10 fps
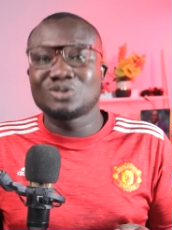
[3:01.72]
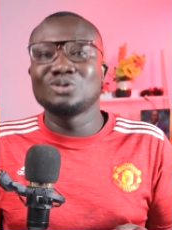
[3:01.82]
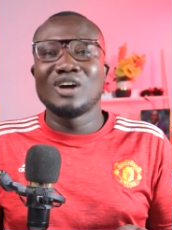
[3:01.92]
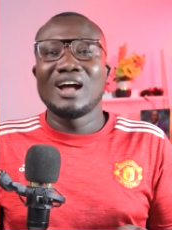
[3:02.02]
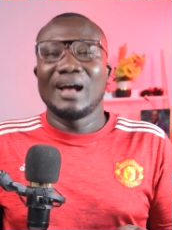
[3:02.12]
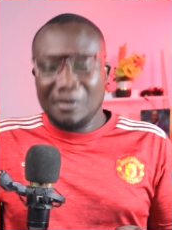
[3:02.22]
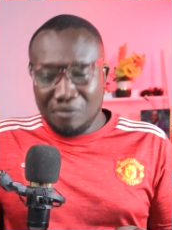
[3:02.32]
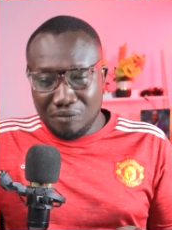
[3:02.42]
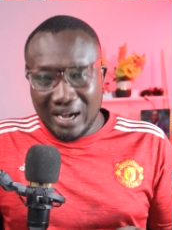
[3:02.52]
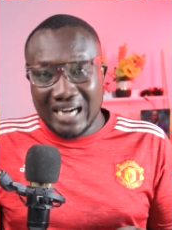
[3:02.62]
to
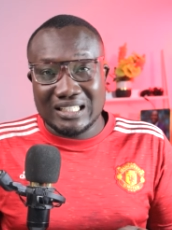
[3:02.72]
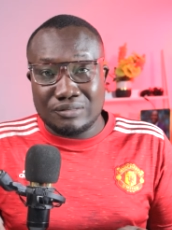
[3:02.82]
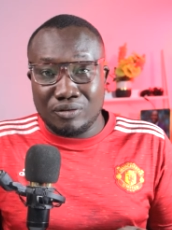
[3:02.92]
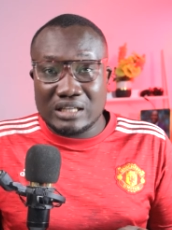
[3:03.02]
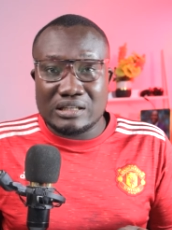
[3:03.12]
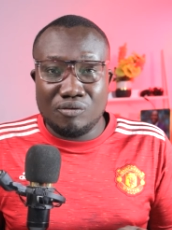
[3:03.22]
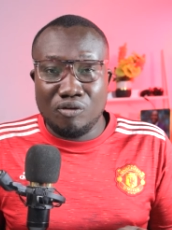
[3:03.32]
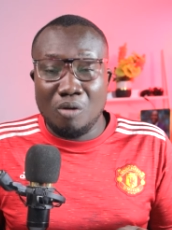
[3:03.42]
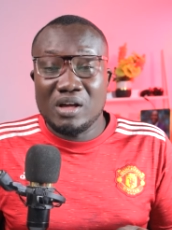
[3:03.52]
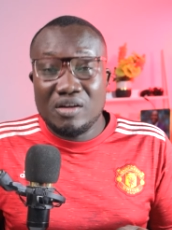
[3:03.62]
find his finishing
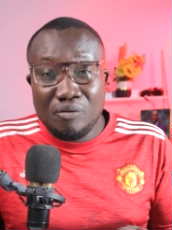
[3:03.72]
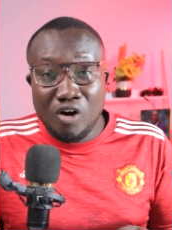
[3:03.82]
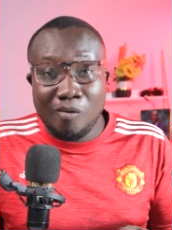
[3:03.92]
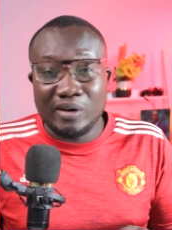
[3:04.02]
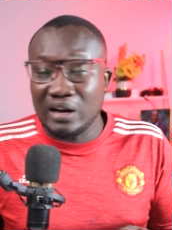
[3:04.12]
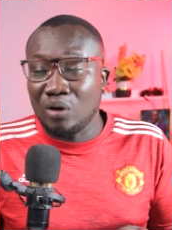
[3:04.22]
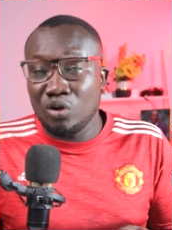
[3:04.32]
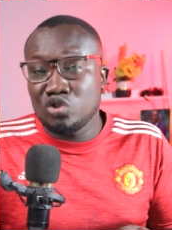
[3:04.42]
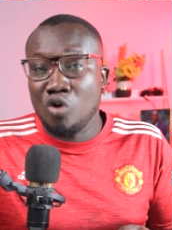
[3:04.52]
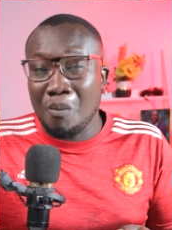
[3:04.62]
form if Real Madrid are
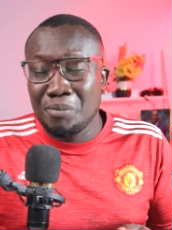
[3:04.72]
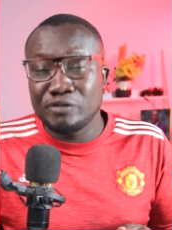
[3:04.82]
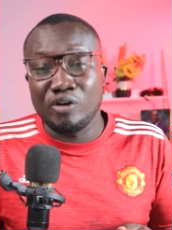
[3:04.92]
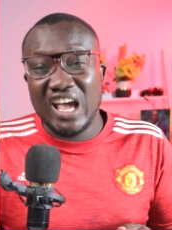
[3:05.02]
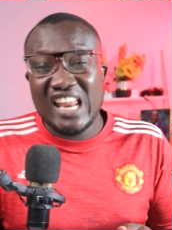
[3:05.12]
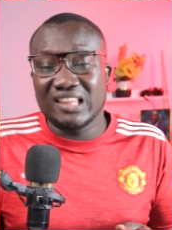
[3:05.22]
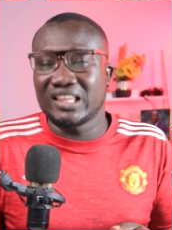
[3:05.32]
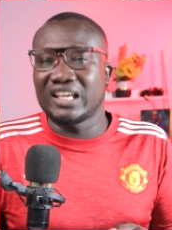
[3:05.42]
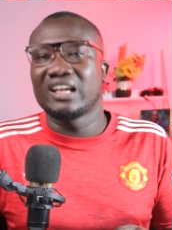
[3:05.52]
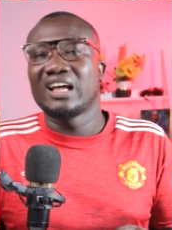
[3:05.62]
going to compete for
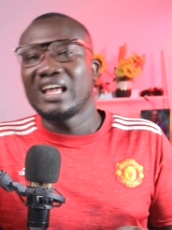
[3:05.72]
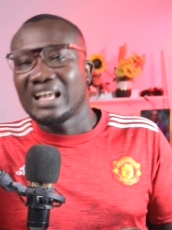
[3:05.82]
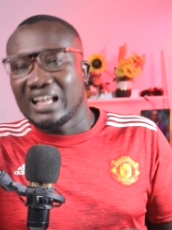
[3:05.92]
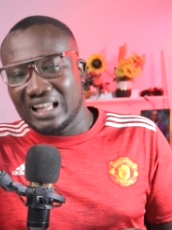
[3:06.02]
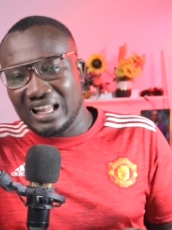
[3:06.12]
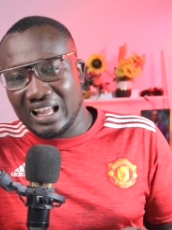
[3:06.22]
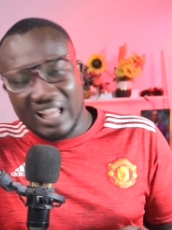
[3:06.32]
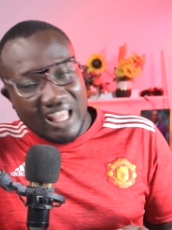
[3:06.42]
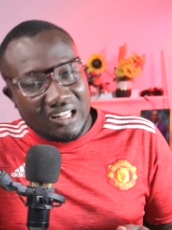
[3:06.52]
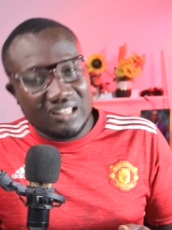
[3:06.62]
anything
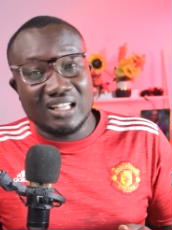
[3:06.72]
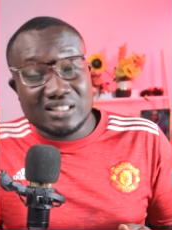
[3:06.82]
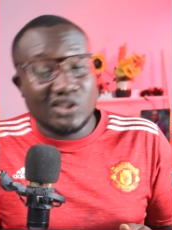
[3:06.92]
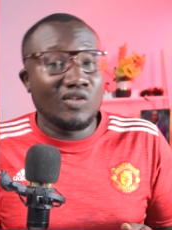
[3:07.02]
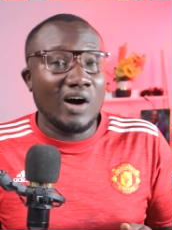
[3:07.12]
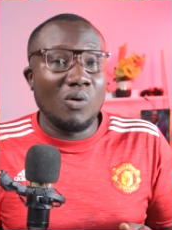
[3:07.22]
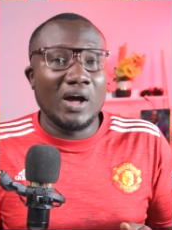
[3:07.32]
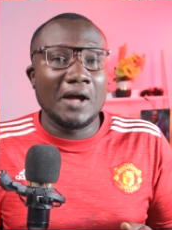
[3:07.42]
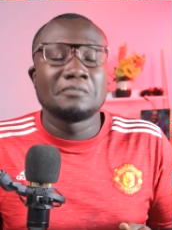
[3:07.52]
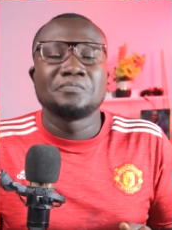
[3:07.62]
anything
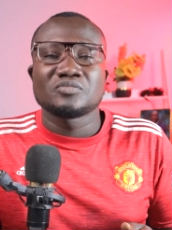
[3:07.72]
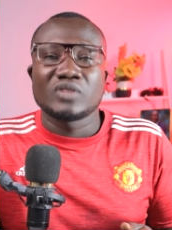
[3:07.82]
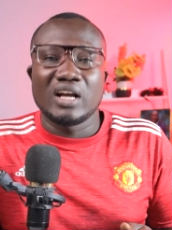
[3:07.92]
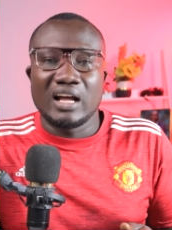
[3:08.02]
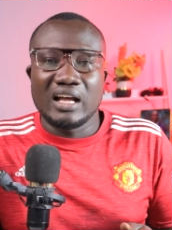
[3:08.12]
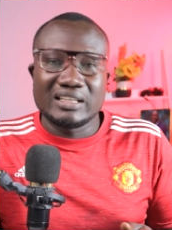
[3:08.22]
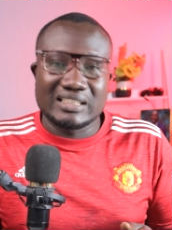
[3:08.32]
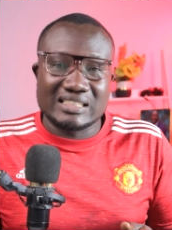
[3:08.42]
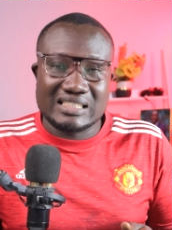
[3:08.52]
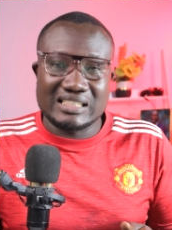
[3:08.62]
silverware
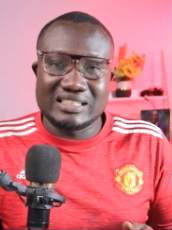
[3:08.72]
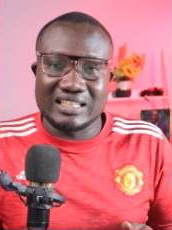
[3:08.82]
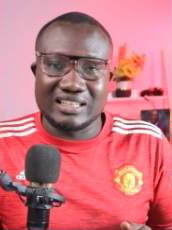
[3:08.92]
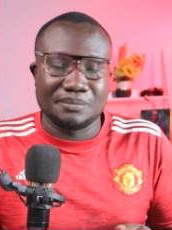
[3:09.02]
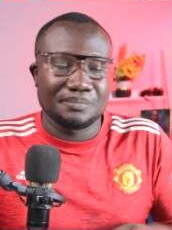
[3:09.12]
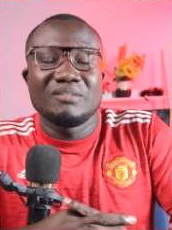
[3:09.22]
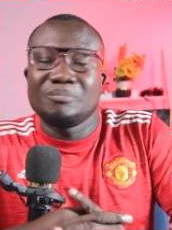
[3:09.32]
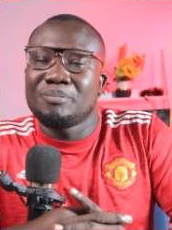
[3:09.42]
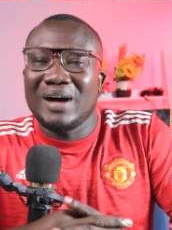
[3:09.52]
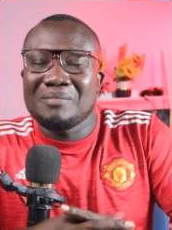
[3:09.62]
this season.
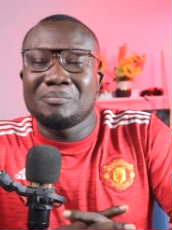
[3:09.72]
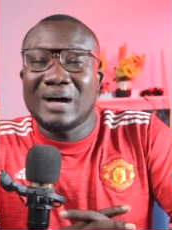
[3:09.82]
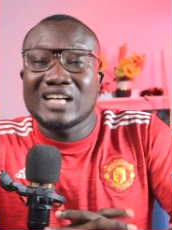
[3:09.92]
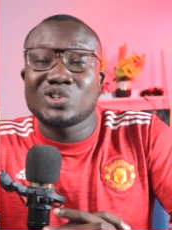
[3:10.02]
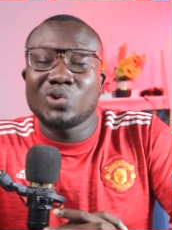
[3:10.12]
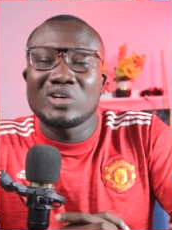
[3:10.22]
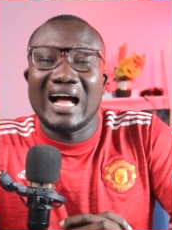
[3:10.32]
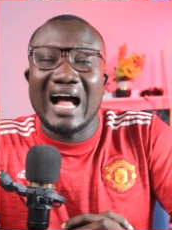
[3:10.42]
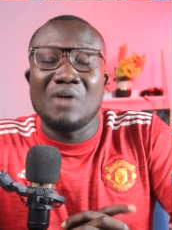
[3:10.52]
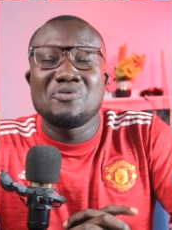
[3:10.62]
But Barcelona
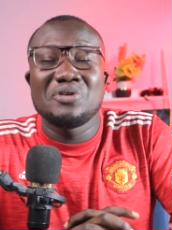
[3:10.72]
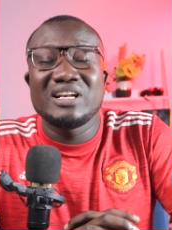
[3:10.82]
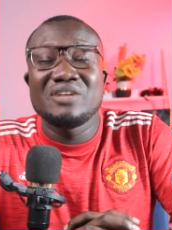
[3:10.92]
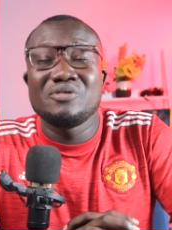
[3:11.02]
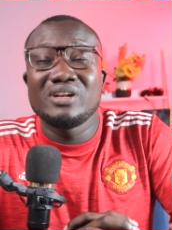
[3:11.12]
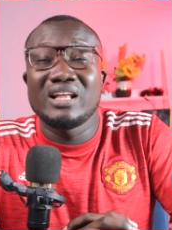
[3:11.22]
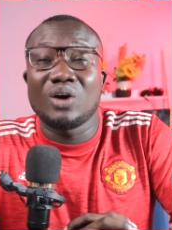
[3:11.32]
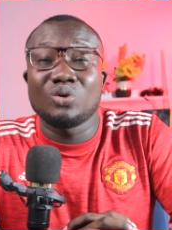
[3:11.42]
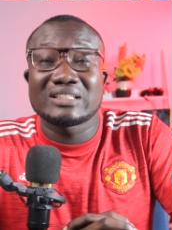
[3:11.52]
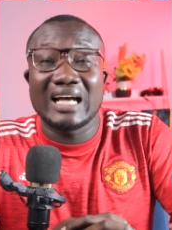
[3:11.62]
are really, really a
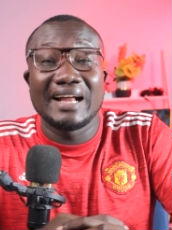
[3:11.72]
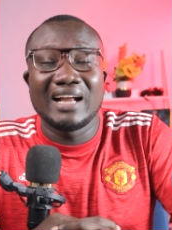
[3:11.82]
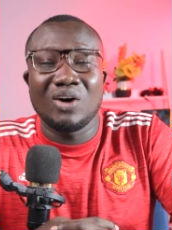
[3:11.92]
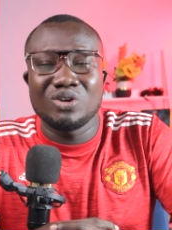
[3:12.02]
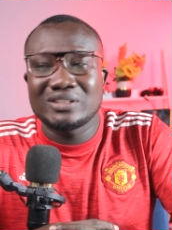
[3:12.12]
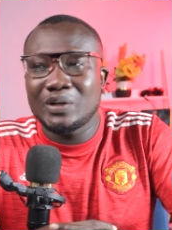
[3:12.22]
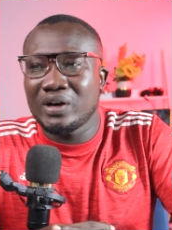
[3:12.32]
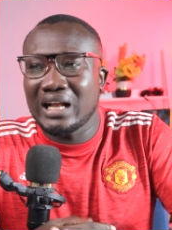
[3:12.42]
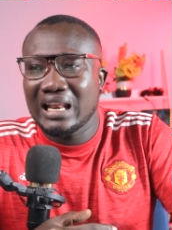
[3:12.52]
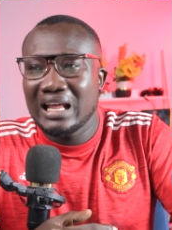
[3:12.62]
good side now, considering
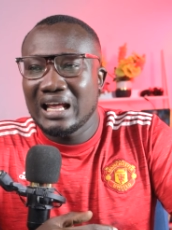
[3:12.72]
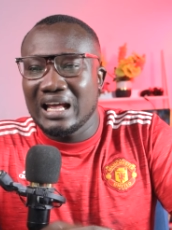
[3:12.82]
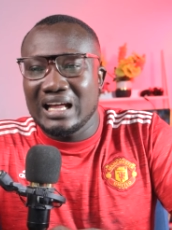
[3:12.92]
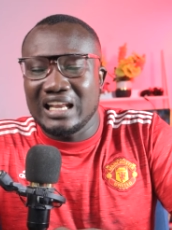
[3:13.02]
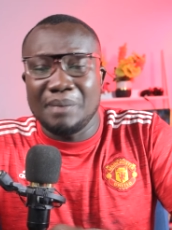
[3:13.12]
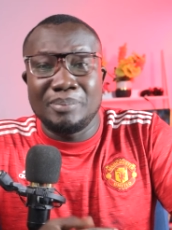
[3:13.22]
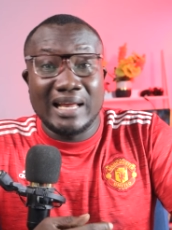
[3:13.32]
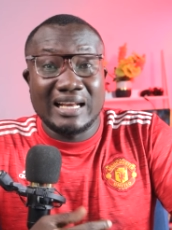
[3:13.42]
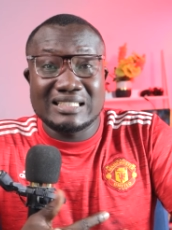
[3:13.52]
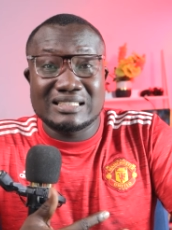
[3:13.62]
that they are
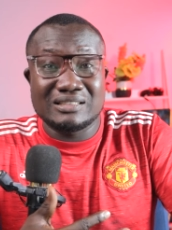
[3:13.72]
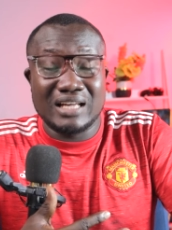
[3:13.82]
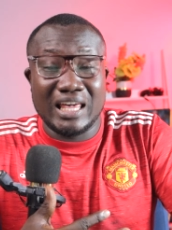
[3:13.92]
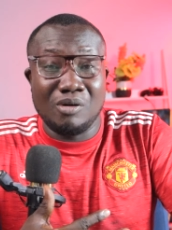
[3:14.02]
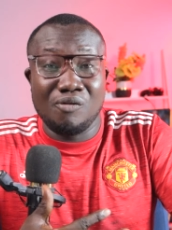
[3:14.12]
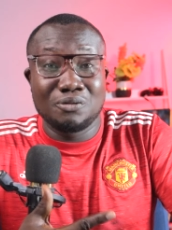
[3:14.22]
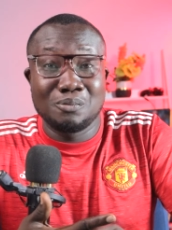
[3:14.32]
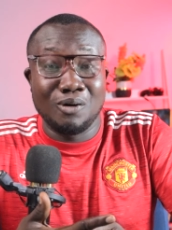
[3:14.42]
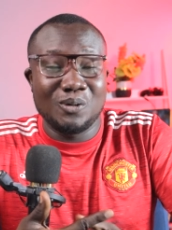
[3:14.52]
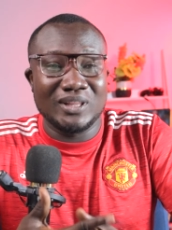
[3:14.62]
playing this game of
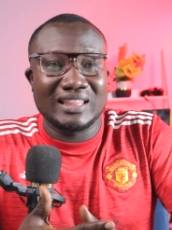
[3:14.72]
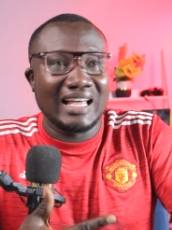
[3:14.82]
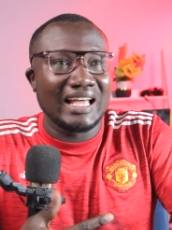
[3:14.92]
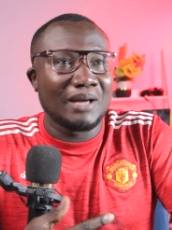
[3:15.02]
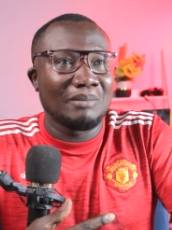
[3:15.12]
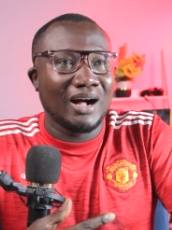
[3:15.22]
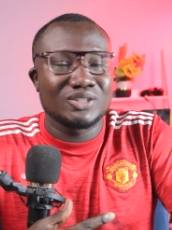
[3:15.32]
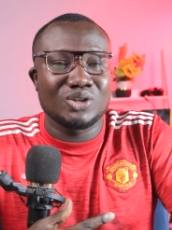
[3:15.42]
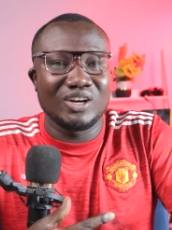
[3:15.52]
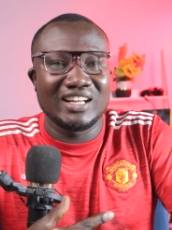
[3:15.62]
football with um, how do
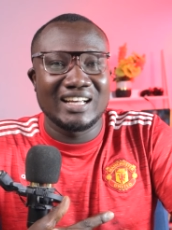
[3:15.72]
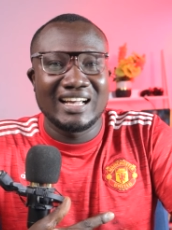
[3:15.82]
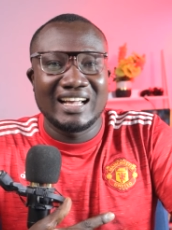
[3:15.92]
you call it,